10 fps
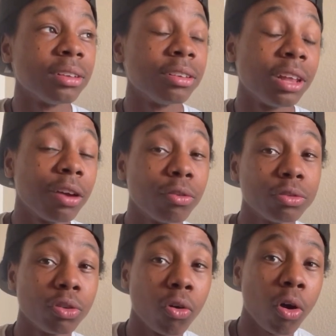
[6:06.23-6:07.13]

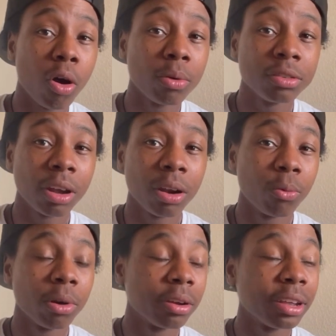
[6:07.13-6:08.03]
devil's gonna always try to
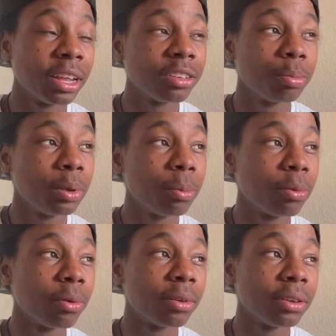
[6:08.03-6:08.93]
work against
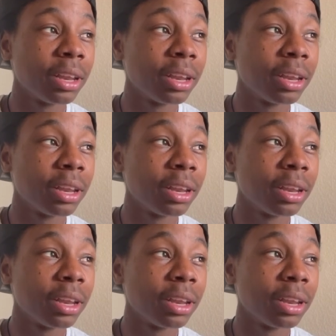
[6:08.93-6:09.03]
people